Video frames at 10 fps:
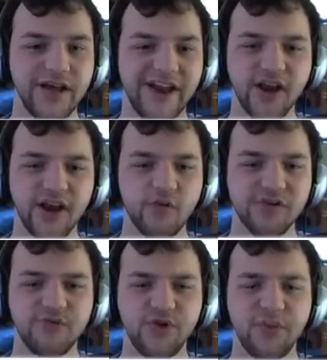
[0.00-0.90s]
And I can
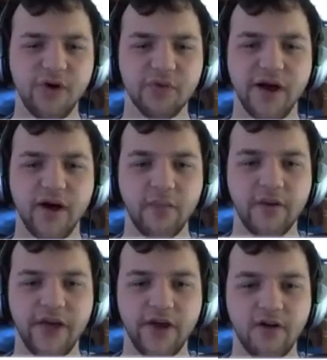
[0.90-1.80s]
always rebuild my
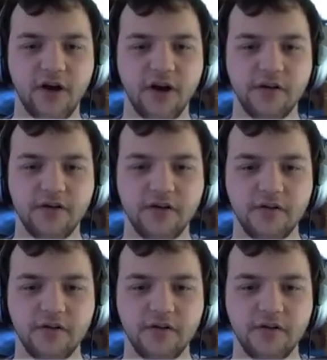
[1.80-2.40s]
army later on.